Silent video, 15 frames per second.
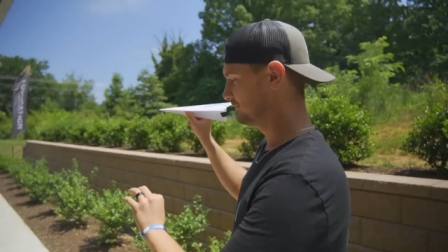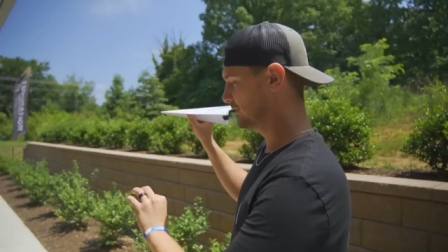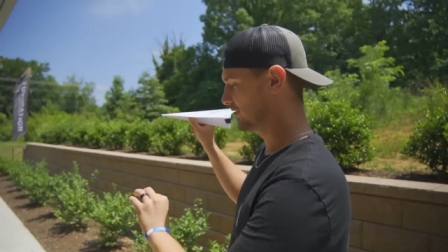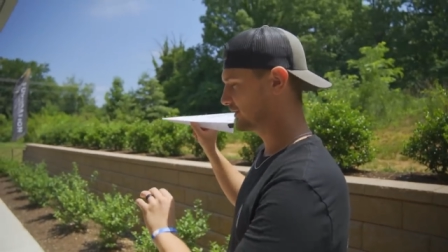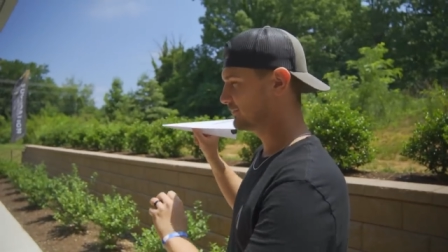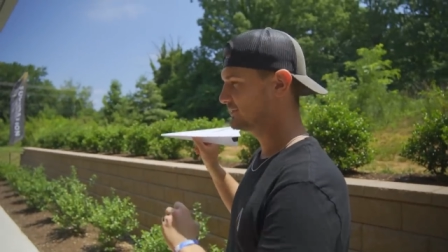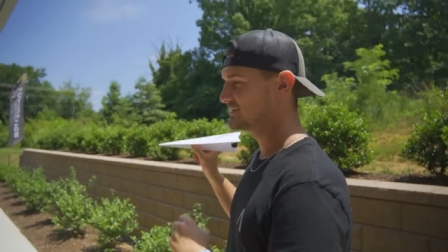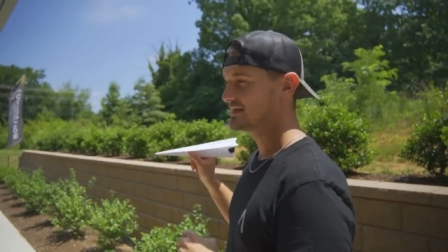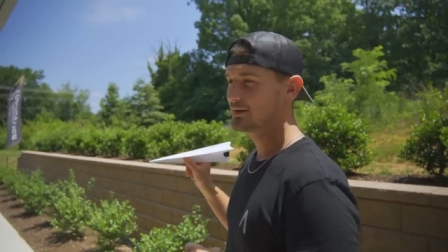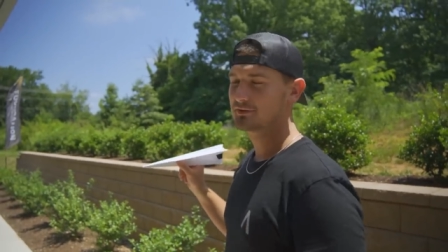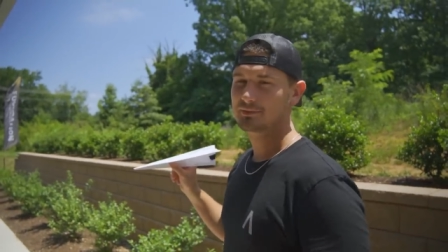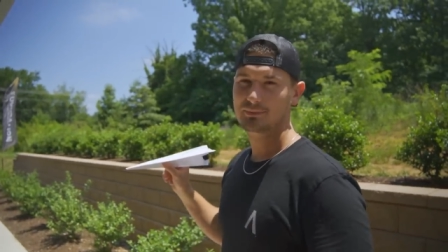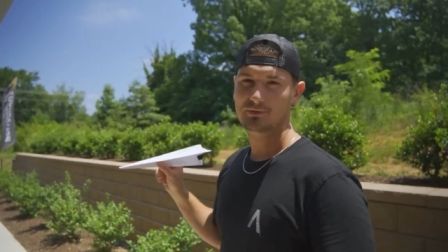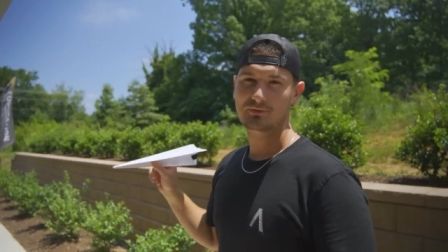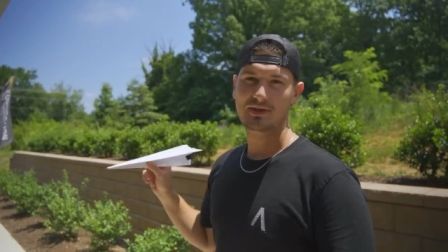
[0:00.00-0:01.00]
mark will be set
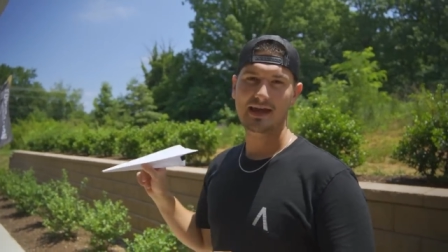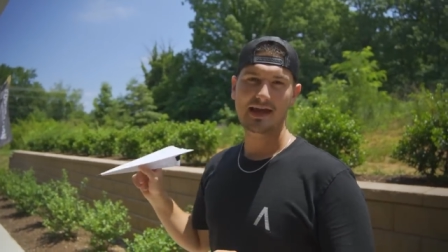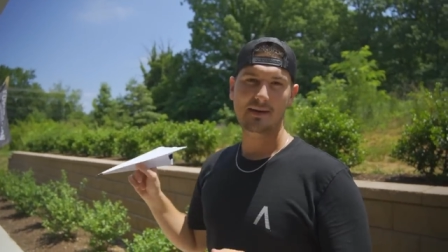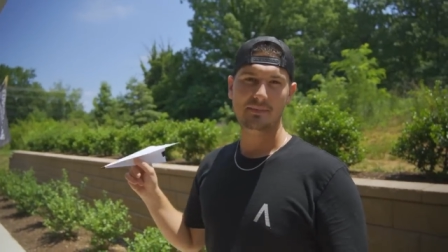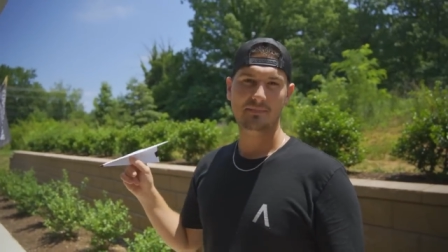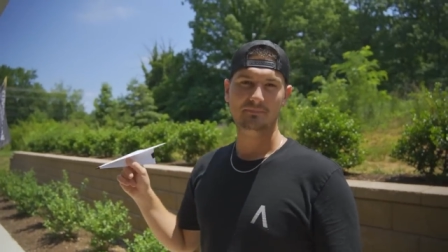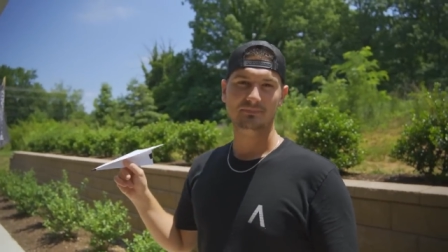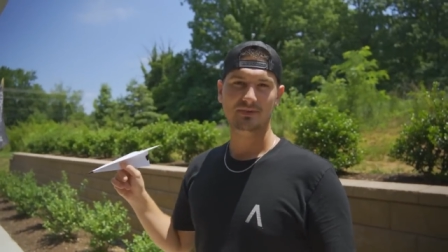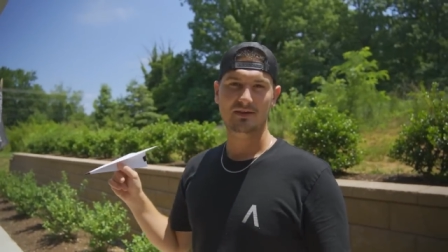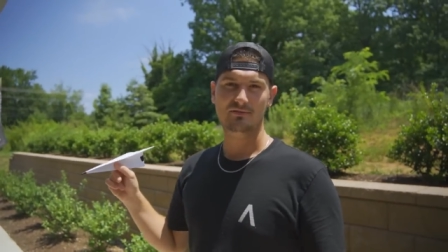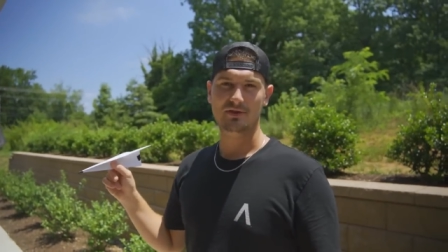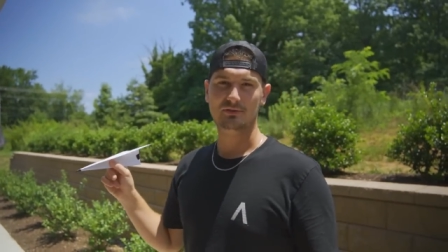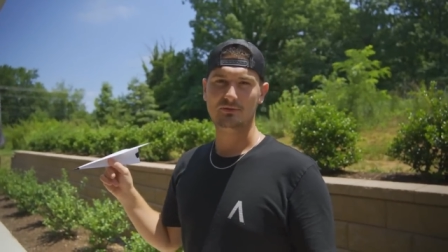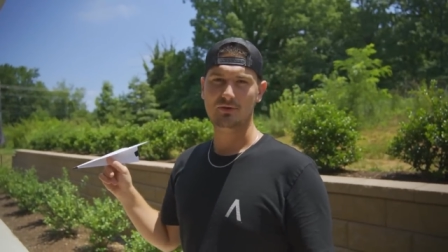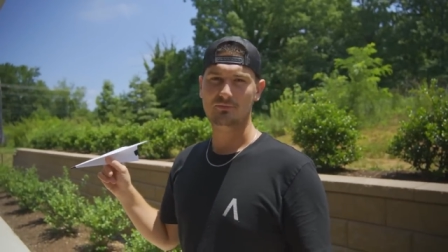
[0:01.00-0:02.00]
with the blue cap. If
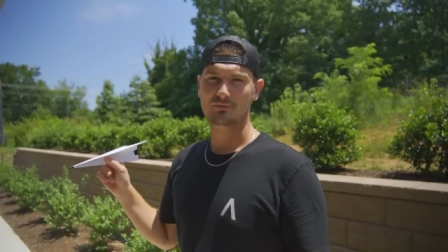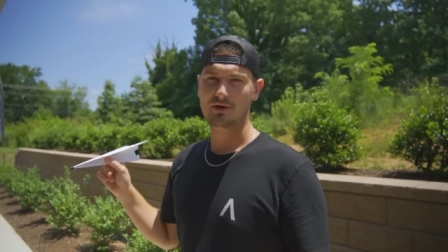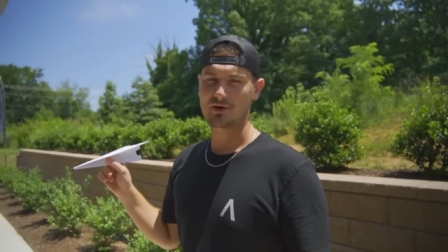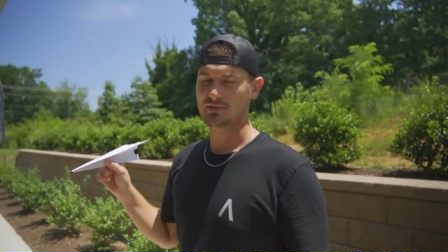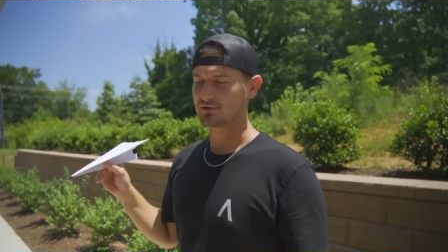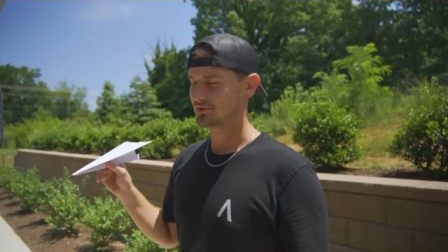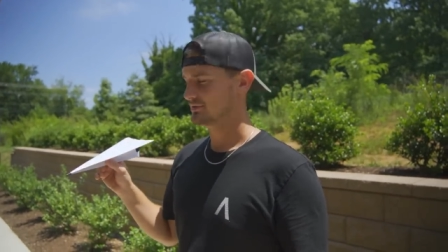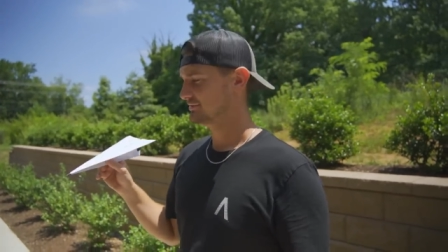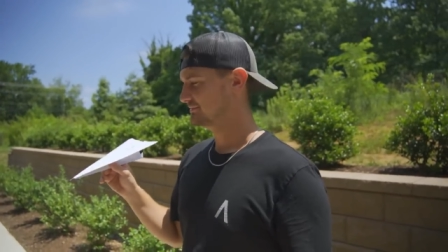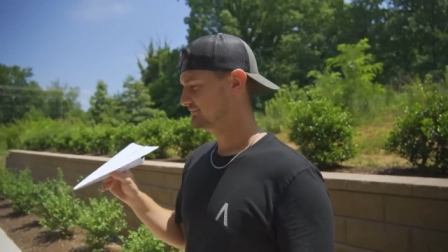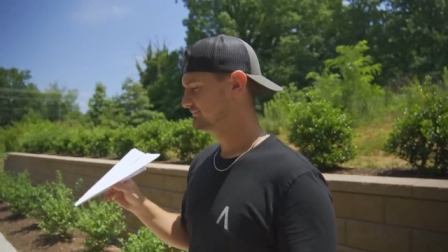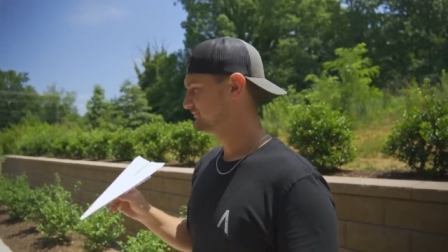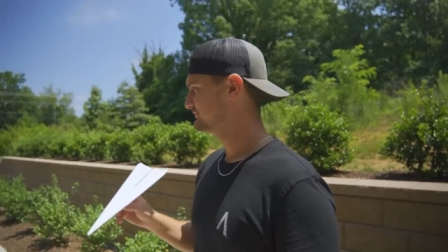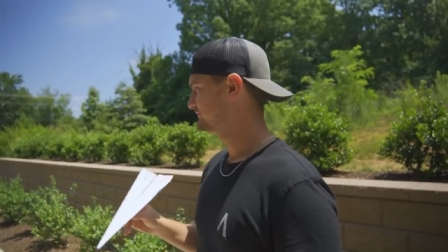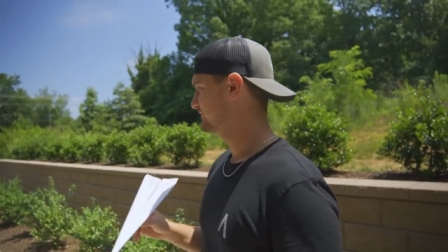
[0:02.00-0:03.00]
you can throw farther,
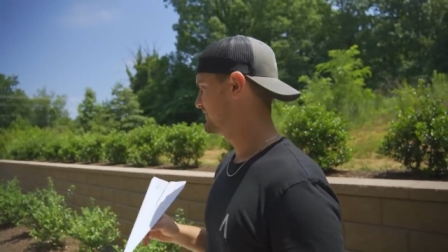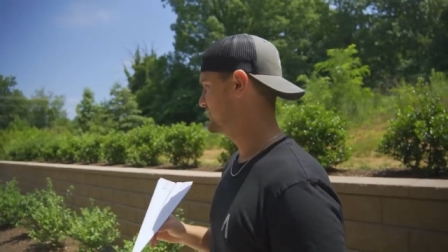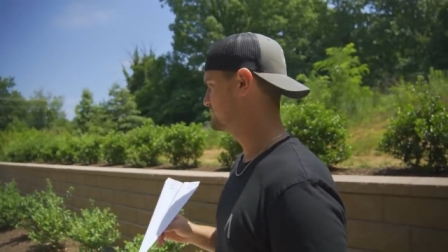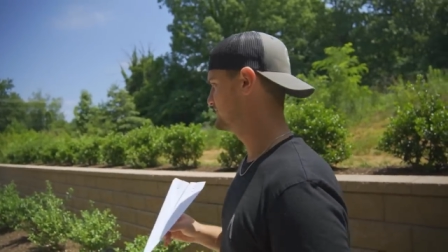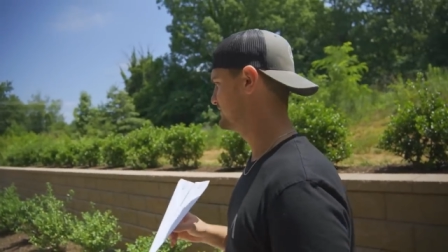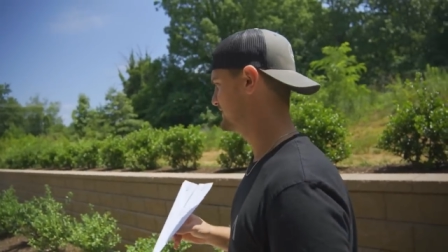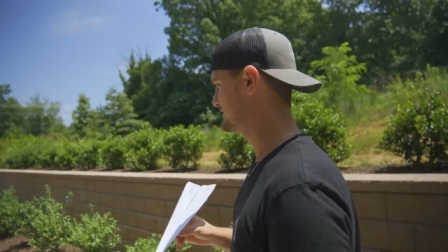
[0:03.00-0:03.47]
is what it